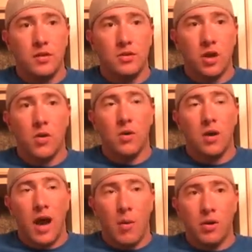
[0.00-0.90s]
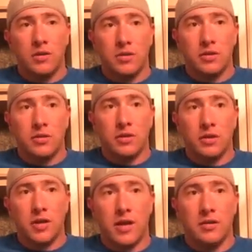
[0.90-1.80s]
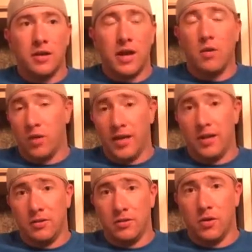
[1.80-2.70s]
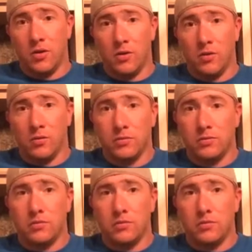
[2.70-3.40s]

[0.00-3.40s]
So I wanted to kind of, I don't want to get into the whole